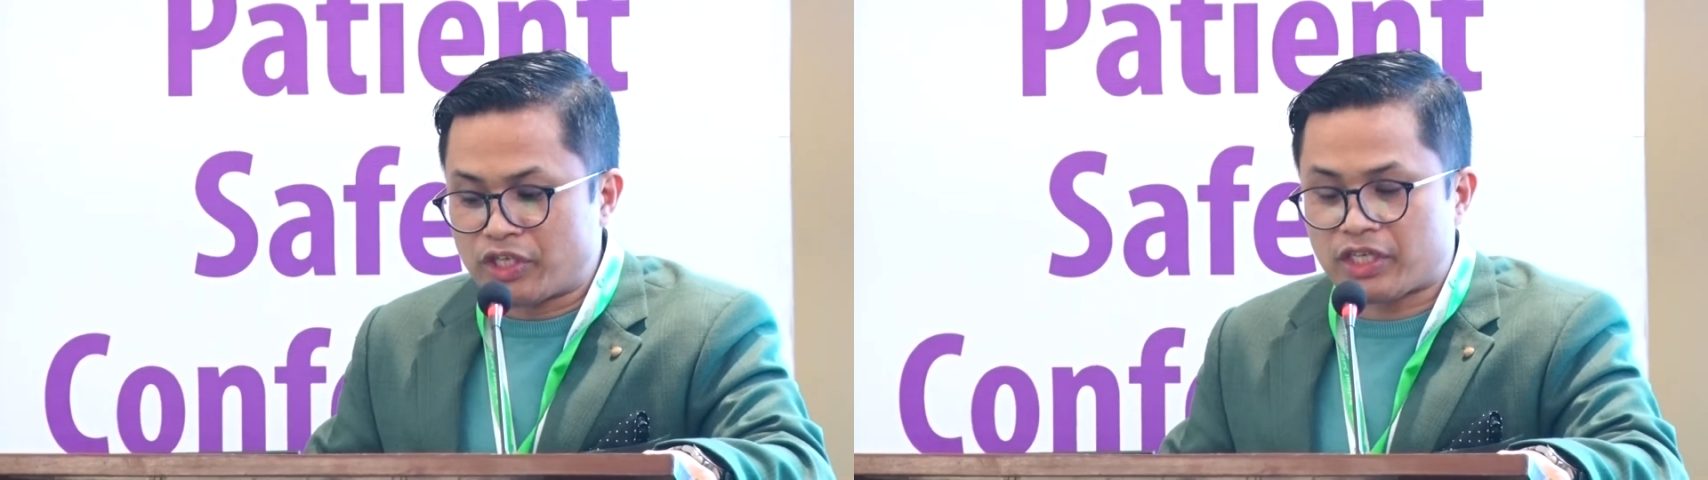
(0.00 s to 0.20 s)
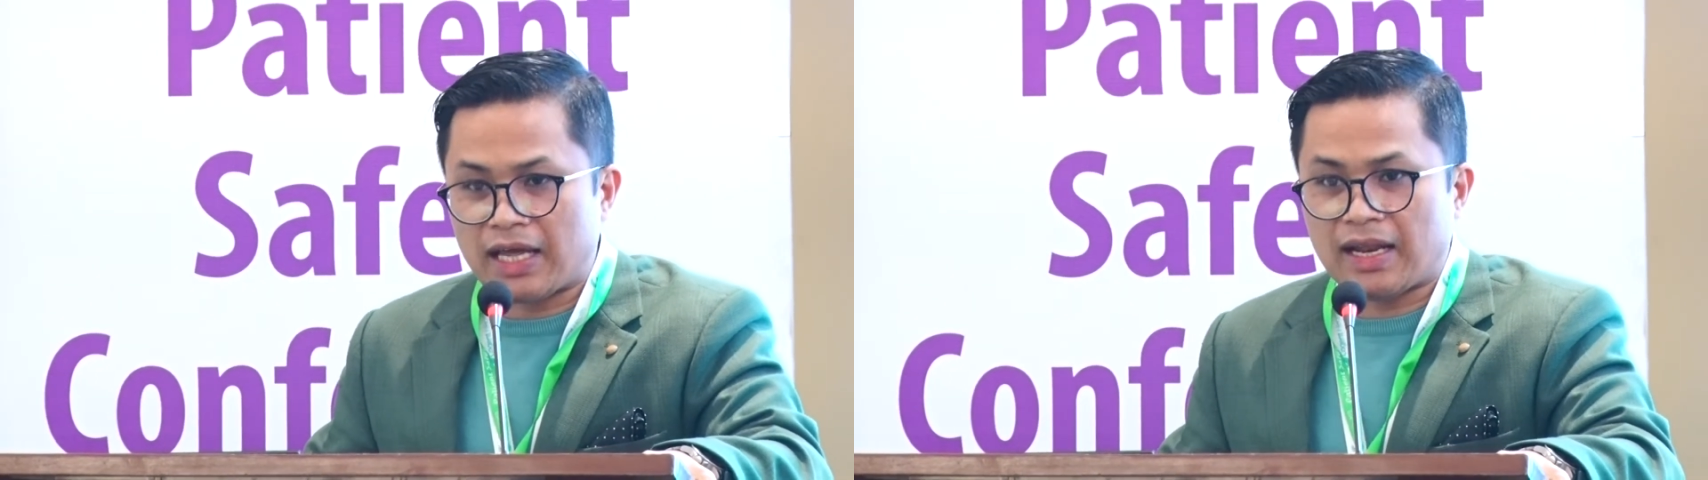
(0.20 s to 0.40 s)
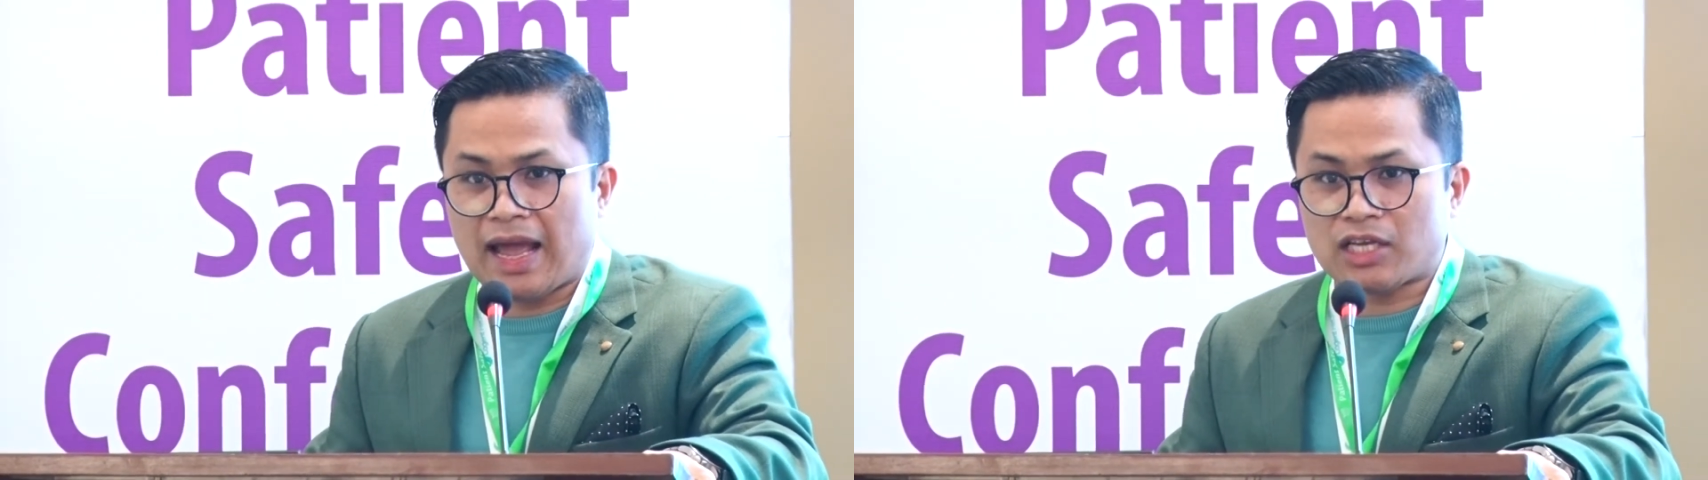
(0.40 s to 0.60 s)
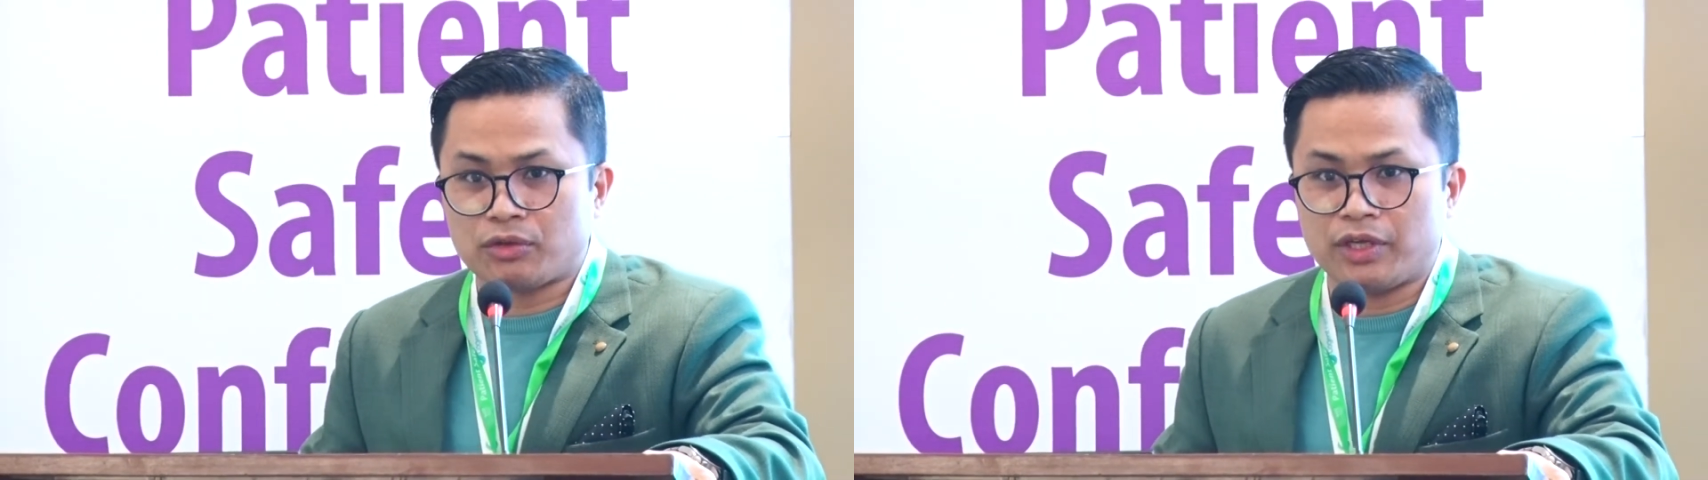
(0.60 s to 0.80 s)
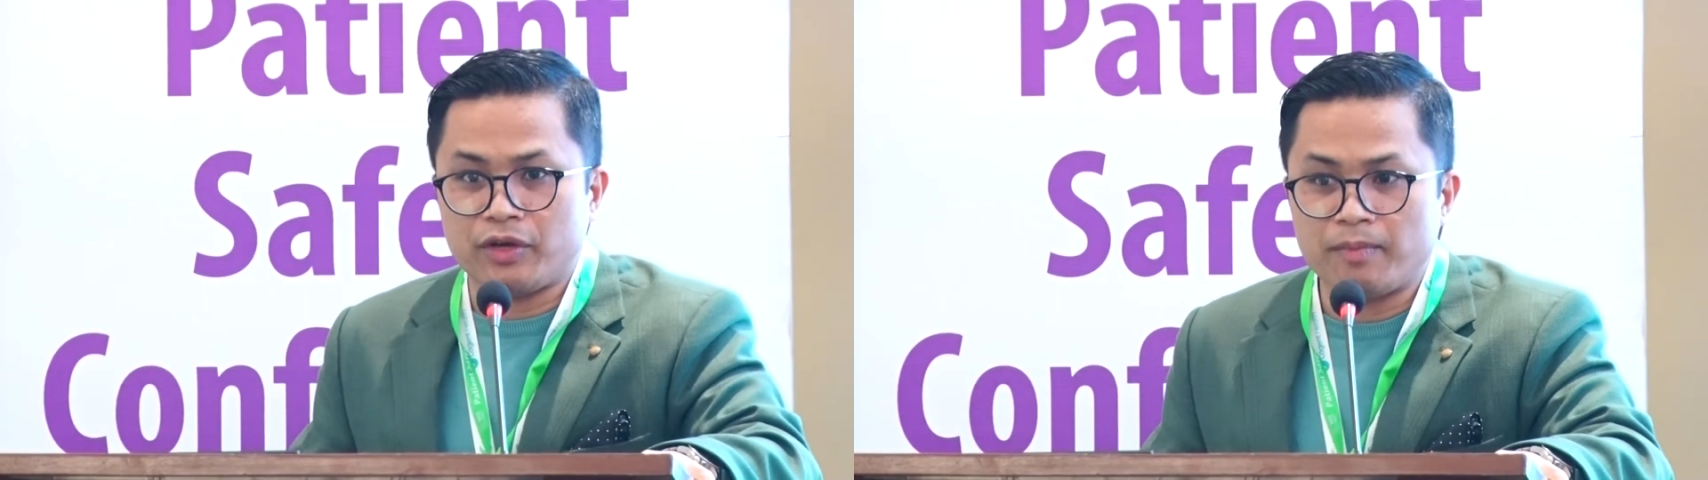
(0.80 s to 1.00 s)
which can
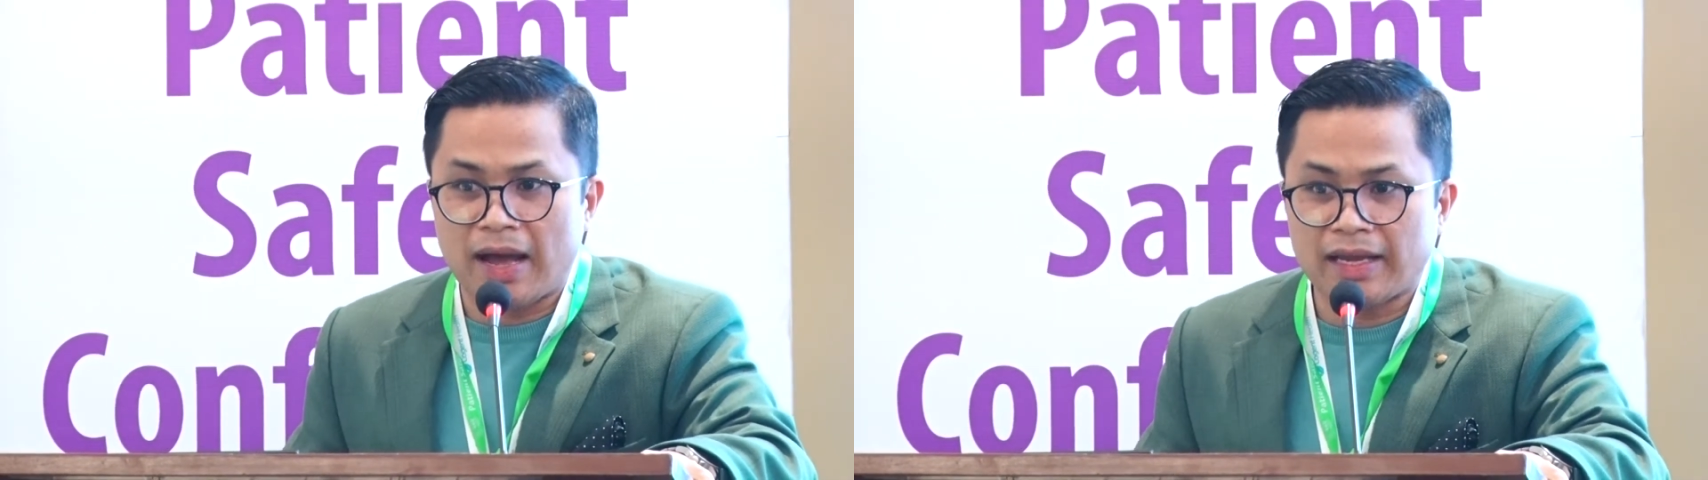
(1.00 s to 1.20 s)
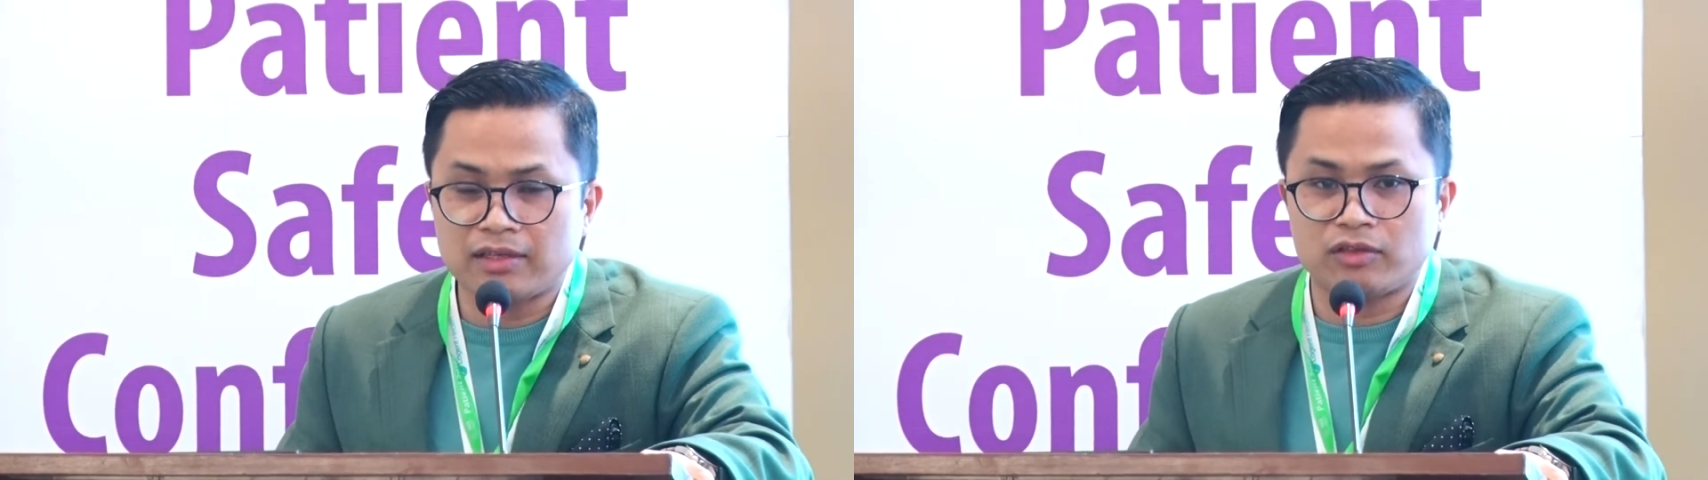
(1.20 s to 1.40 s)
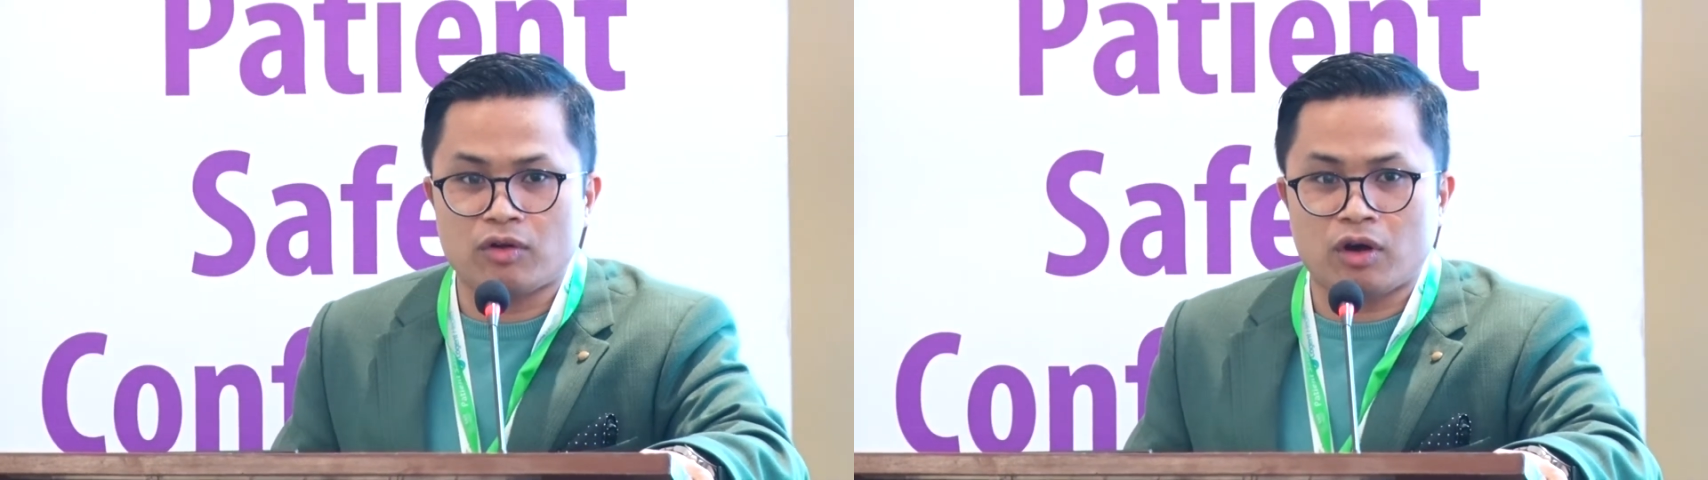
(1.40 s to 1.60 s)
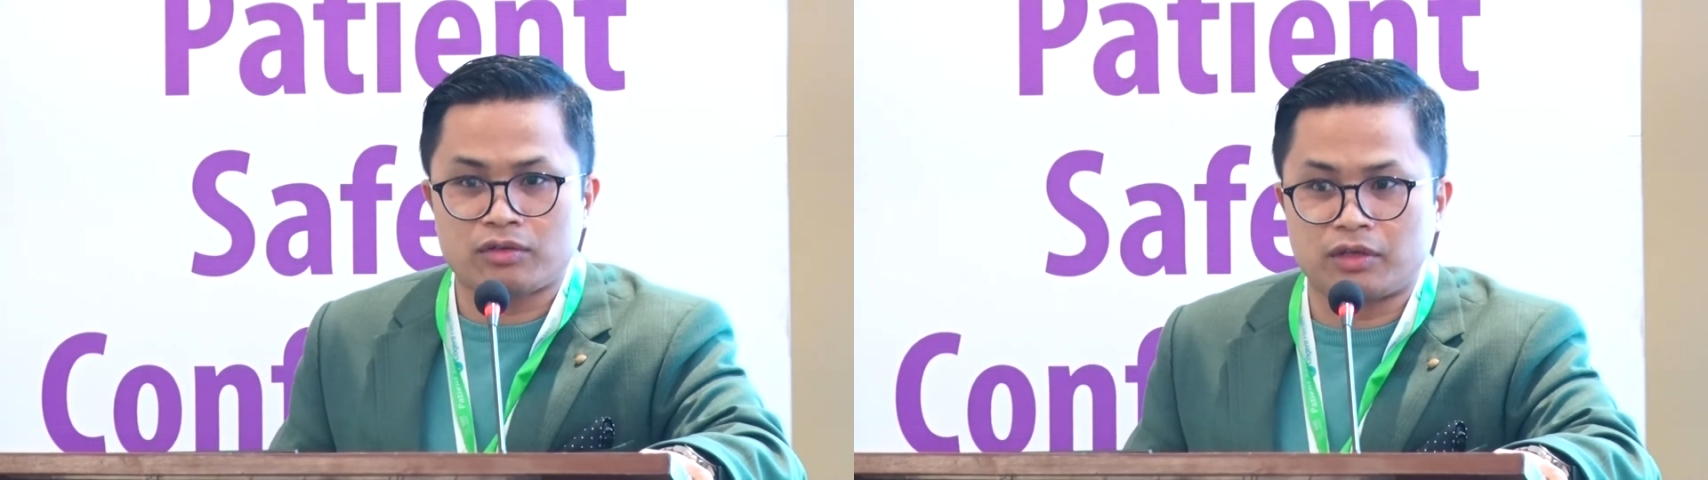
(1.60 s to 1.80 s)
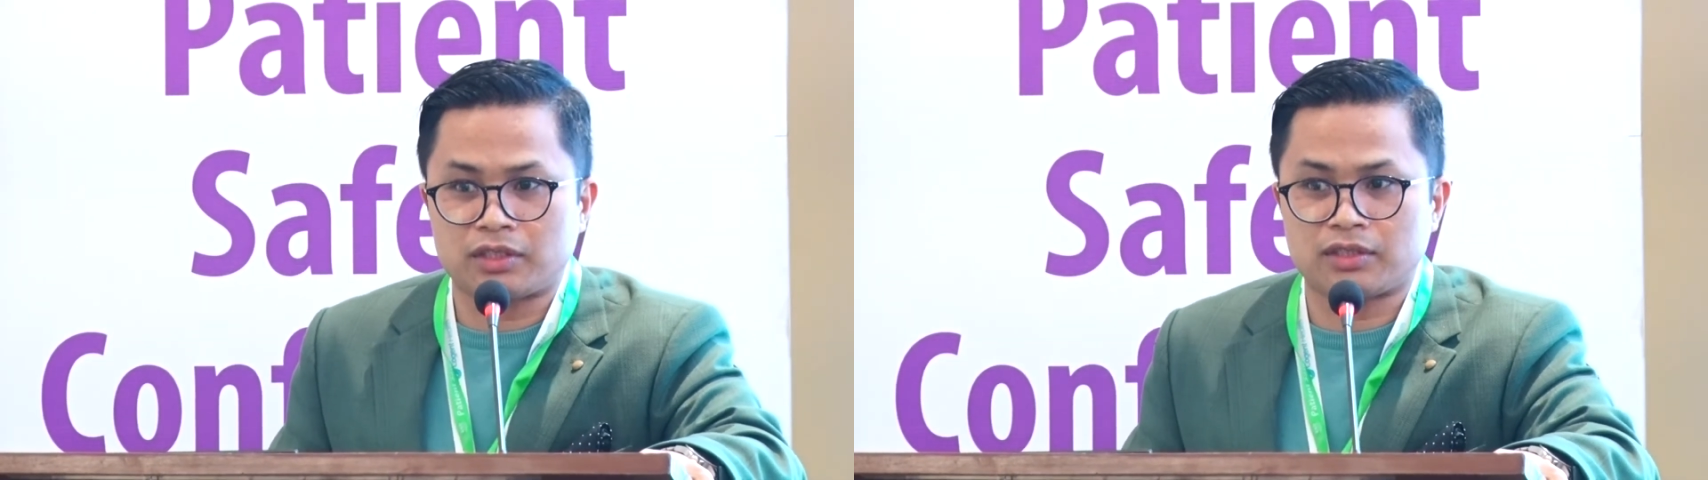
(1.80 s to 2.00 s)
actually remind the
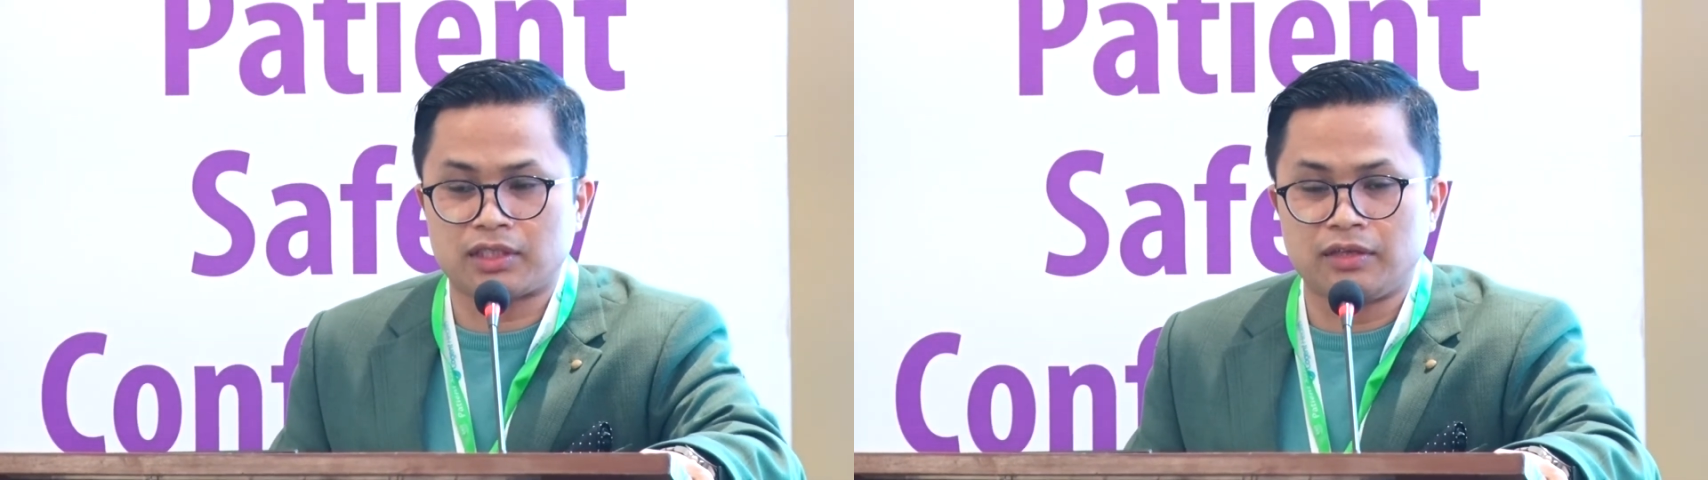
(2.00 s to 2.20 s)
doctors,